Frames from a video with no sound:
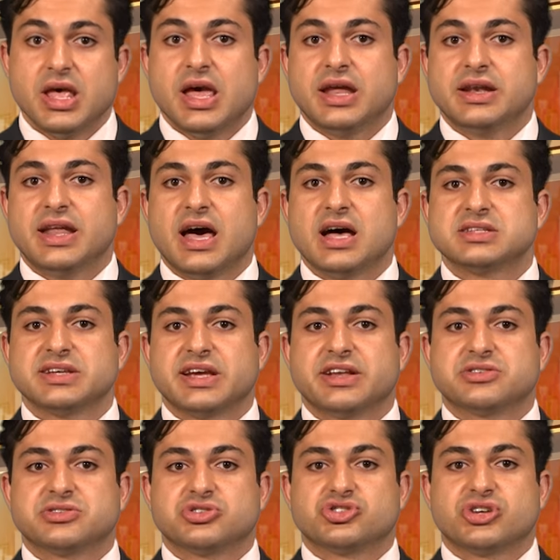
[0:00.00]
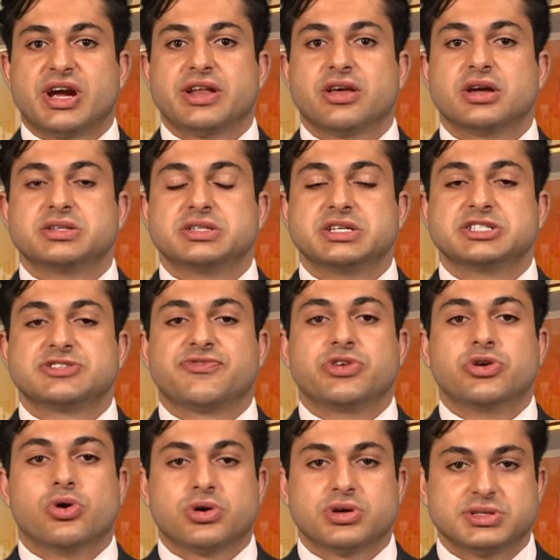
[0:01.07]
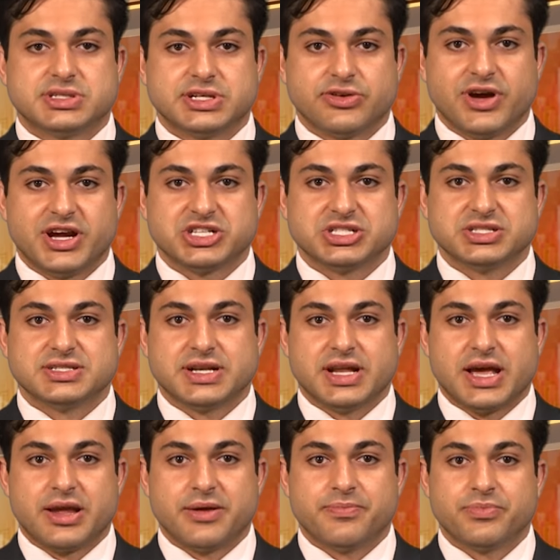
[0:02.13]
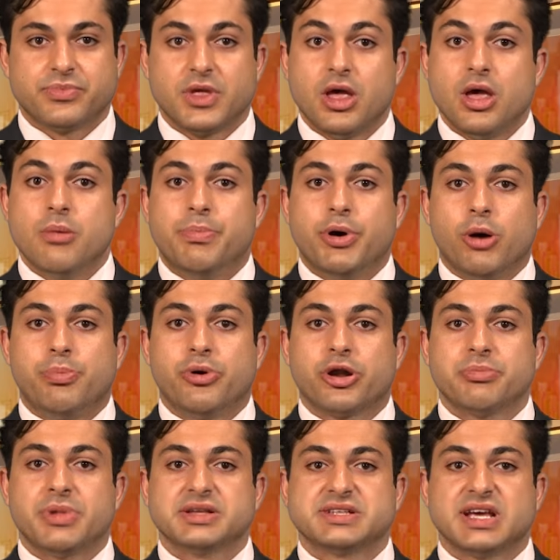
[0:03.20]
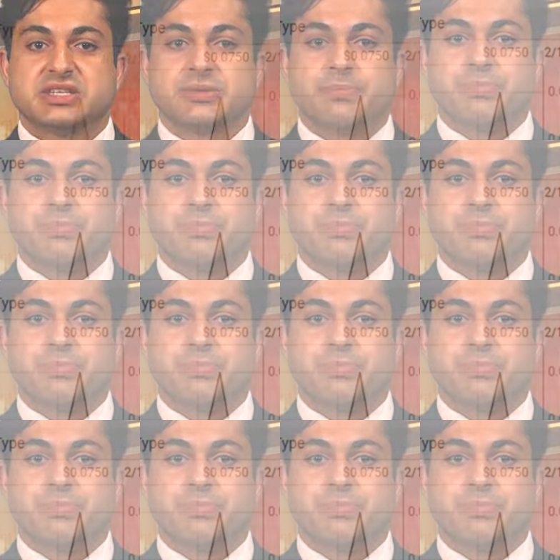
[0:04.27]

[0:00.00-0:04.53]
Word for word: And now to end some trading ideas for your consideration today. Bell Potter maintains a